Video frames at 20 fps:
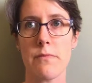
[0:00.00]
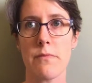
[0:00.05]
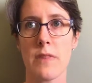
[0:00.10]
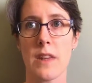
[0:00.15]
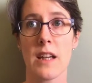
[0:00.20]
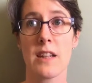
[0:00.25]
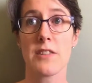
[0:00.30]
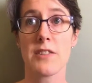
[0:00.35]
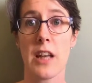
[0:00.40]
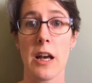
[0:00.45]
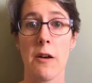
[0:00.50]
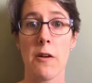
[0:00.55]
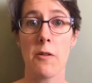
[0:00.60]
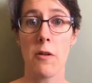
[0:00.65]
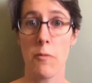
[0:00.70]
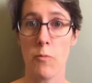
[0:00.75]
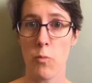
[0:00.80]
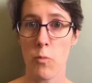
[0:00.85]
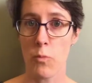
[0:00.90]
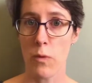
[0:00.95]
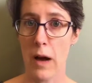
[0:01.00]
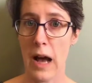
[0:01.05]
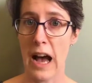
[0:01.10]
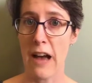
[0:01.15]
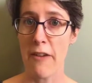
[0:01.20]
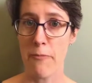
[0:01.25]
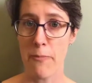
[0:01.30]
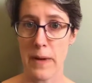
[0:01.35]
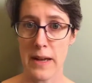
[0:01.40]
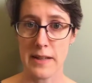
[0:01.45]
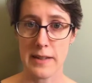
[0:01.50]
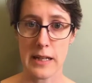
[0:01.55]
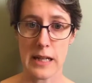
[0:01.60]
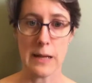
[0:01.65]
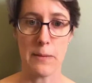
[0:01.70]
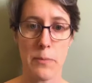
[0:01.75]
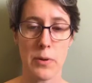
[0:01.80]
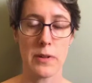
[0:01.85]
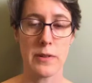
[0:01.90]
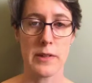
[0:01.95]
So I've basically
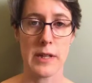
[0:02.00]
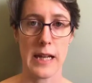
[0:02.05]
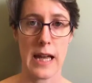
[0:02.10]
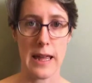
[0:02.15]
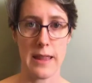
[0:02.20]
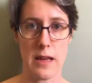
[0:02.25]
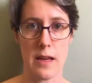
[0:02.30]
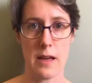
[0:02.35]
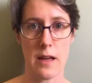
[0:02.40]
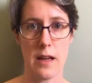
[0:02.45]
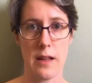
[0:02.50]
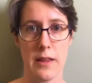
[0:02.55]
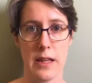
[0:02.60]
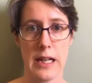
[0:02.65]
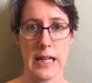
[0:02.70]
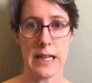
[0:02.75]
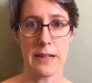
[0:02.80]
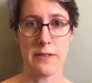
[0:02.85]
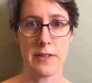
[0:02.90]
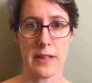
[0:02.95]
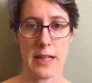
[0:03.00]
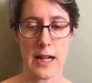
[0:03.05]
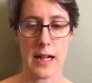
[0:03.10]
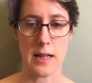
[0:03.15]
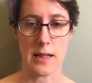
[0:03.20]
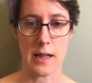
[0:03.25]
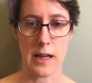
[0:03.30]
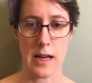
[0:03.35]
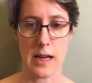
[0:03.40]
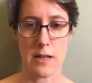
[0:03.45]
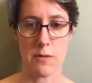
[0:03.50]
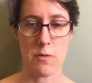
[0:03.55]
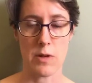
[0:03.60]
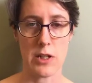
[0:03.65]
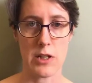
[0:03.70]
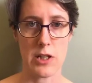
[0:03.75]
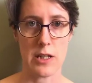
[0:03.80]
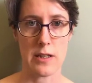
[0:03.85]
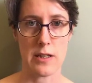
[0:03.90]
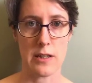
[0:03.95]
put together the LEaF style guide,
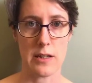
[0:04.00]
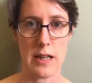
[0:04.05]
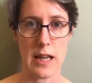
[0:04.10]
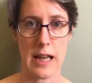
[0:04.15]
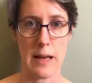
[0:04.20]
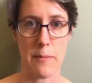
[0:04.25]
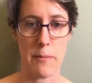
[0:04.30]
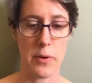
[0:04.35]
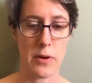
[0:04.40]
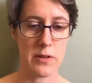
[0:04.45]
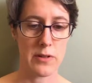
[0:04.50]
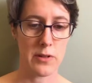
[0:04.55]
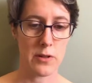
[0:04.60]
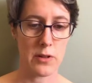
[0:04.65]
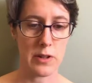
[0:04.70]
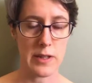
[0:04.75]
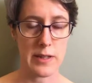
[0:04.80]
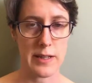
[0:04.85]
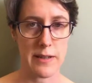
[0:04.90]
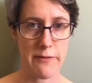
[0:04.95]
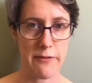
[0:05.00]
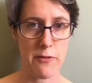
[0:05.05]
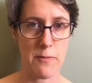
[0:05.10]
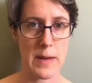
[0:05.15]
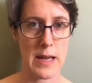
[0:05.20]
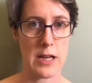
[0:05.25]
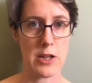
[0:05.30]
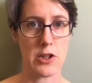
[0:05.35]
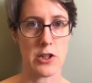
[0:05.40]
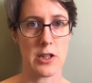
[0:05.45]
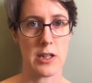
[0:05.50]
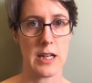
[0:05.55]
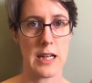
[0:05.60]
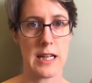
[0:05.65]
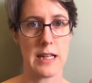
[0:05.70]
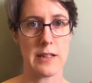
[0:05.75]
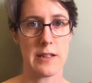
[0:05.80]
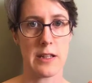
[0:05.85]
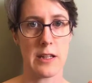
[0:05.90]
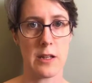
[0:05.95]
which is, it puts all this information
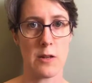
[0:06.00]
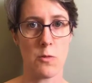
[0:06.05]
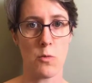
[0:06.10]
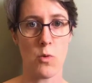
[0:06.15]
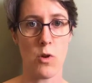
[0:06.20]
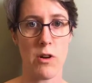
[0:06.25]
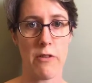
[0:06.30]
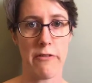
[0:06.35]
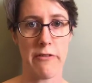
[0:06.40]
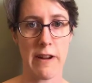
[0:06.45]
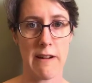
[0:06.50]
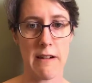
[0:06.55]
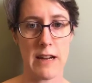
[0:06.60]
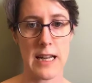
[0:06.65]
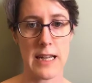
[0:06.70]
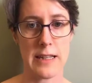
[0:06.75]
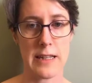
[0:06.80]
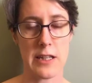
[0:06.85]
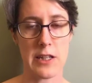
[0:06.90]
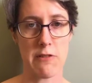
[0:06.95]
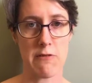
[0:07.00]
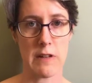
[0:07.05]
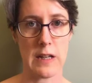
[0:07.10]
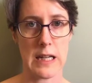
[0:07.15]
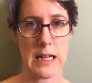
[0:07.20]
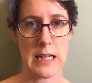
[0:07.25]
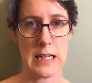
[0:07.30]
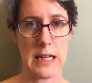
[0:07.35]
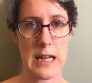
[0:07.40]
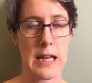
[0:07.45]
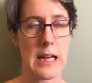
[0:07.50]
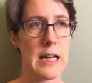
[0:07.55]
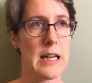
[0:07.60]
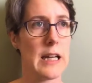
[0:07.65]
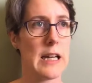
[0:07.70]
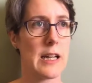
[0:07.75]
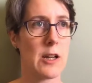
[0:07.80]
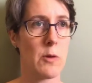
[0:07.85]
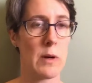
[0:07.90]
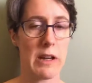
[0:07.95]
into one very easy to read,
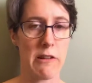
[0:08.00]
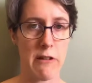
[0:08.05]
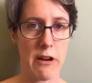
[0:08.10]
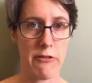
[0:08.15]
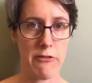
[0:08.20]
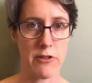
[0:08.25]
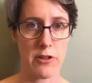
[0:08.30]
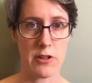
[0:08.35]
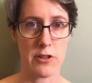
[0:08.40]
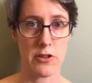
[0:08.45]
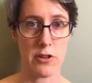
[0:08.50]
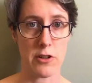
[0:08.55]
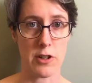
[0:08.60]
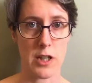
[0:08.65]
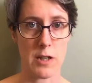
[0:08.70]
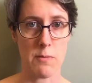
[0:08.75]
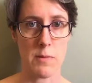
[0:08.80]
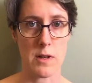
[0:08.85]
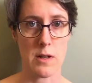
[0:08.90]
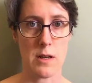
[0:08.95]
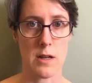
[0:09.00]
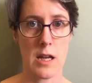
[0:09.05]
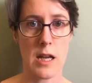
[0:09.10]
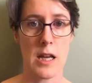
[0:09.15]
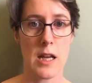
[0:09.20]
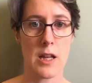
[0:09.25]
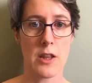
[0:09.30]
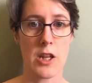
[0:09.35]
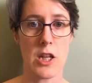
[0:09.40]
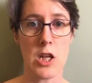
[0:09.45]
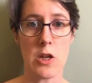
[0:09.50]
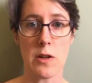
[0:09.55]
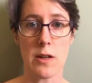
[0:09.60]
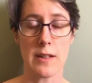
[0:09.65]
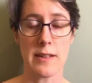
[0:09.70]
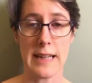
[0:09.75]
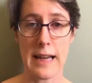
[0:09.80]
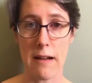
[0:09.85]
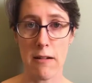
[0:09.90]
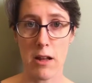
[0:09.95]
quick reference document that you can
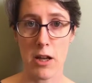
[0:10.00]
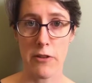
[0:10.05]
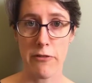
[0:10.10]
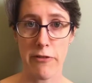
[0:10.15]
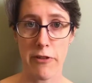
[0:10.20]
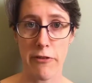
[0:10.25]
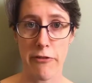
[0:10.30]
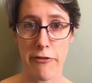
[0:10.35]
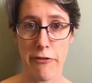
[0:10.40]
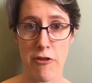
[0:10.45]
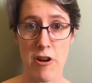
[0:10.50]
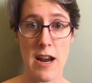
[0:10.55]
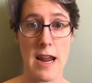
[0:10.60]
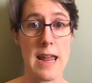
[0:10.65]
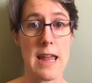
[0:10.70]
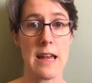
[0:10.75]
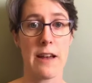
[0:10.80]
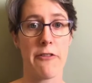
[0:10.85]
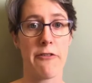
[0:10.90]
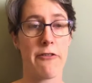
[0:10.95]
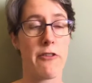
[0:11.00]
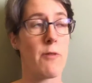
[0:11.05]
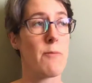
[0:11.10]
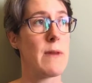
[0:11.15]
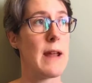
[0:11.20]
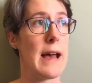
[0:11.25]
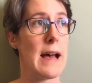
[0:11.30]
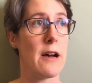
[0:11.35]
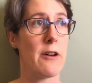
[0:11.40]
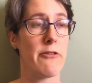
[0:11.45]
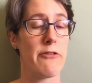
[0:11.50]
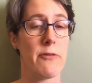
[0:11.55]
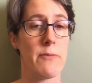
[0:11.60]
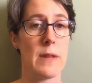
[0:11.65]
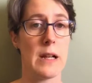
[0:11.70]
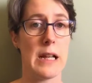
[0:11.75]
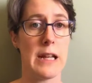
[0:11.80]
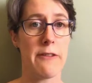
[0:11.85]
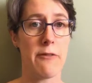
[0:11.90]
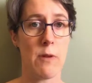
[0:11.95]
download for free from the
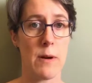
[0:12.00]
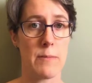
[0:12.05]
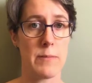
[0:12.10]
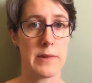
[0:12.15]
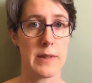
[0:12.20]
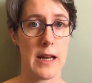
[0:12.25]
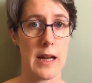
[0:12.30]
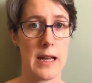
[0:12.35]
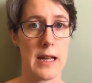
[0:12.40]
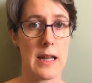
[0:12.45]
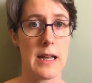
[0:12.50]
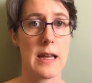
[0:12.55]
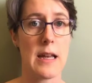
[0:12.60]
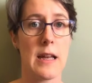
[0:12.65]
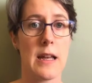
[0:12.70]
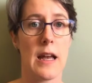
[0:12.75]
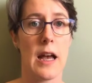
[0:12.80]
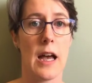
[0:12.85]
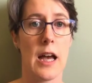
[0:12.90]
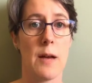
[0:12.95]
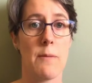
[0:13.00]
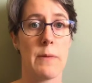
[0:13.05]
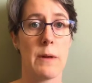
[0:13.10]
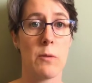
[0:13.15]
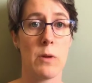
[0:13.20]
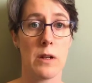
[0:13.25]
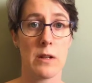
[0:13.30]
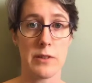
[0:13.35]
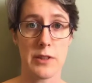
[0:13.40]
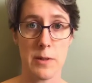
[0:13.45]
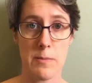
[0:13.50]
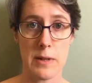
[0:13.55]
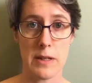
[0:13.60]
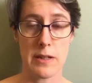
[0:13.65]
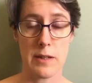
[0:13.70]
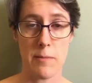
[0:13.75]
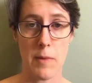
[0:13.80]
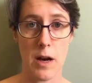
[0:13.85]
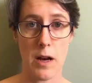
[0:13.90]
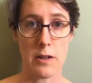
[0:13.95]
LEaF website. There will also be
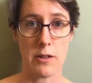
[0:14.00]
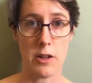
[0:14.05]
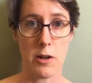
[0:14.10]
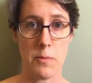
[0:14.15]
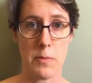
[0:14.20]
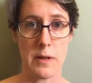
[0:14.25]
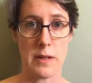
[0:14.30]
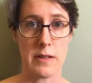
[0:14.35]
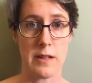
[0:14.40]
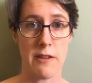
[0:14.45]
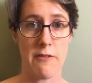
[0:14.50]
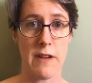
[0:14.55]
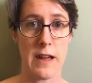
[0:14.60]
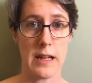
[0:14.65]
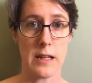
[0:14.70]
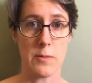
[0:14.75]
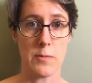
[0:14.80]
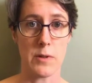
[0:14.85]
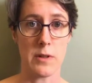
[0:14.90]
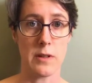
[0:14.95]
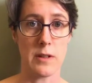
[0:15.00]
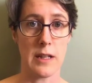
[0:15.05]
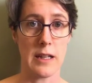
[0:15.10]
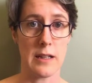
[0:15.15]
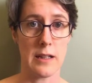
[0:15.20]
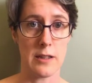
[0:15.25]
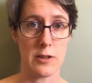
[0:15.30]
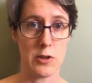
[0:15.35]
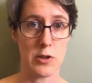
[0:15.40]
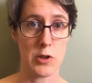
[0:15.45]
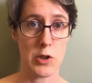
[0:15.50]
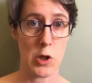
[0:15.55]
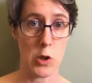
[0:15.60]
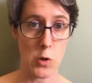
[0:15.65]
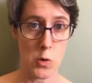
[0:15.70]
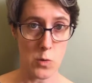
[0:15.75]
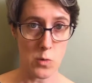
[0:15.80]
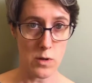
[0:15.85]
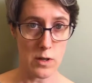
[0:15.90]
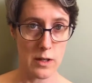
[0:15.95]
some hard copies available
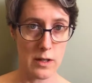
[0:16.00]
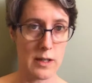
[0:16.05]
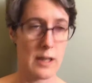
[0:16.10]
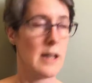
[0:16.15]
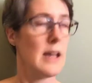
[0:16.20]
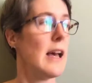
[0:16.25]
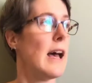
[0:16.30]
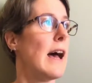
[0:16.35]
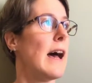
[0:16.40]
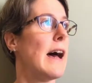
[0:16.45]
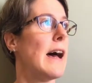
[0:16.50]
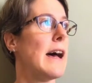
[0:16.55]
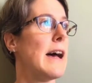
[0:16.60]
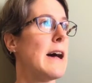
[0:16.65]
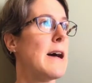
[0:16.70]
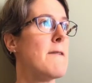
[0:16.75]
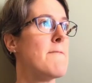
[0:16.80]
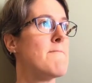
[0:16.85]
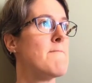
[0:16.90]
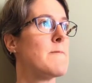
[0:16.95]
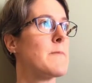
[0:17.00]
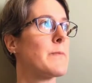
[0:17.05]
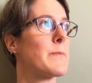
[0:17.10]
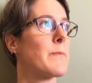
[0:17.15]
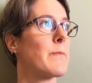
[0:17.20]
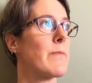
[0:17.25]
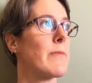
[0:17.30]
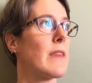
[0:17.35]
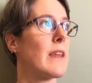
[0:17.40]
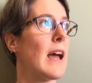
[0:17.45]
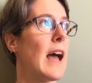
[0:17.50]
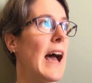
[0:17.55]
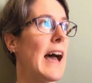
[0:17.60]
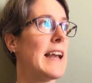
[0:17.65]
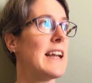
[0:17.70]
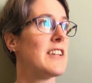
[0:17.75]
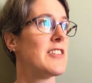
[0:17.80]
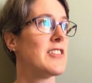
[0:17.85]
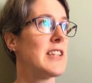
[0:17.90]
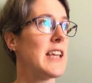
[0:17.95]
soon. And and
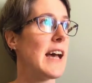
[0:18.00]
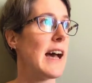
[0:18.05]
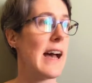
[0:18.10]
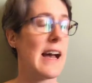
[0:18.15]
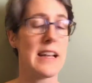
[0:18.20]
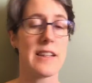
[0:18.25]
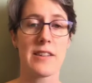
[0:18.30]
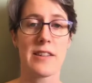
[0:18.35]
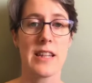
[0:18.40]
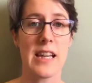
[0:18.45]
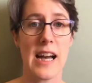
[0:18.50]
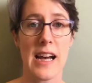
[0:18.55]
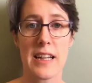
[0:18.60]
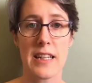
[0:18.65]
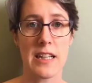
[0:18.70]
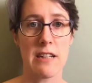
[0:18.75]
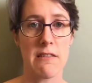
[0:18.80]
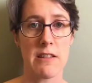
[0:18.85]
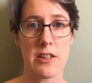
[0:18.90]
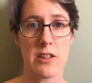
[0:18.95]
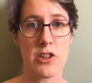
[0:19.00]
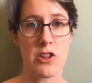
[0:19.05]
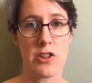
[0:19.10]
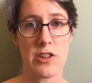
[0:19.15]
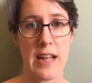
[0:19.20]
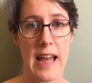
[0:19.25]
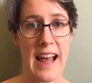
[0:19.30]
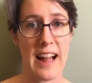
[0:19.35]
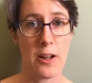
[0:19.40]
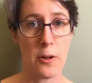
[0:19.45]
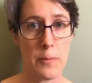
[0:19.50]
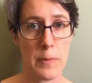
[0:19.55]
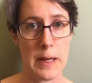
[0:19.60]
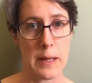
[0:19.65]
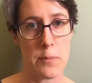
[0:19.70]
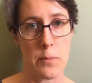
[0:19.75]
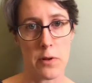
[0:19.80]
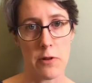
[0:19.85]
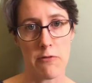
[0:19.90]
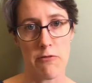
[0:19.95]
it's the idea is just to help
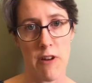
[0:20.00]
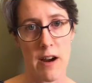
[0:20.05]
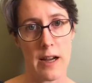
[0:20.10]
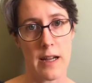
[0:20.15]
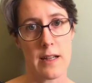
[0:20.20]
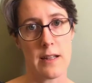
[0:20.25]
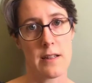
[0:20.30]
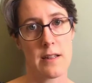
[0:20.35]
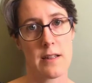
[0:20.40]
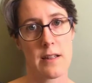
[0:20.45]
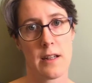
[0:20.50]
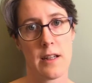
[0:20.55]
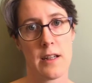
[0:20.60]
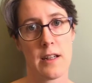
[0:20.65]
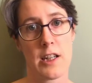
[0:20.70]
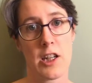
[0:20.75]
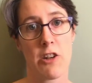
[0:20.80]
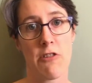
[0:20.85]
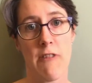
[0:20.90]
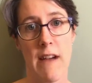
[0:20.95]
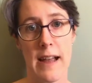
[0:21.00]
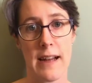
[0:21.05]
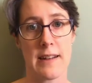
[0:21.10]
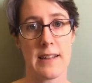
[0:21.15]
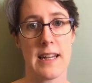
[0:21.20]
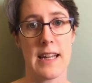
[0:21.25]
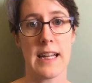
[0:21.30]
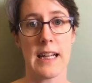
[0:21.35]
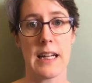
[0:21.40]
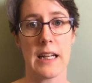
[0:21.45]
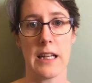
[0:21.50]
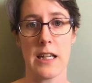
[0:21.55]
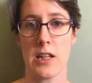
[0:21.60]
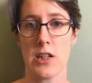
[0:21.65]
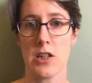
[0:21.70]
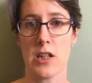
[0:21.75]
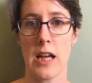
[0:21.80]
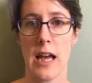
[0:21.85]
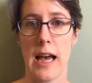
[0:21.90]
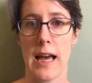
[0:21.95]
people write correct English
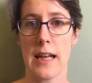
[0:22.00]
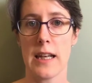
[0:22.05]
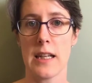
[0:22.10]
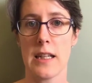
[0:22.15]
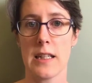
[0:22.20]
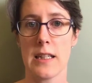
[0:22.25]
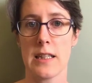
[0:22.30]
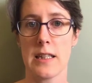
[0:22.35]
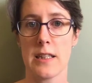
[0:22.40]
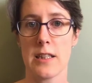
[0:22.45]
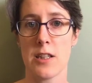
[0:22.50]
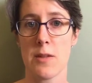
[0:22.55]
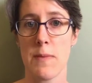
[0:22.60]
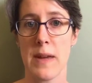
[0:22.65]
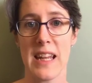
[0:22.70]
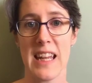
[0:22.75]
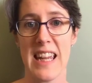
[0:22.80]
and to make it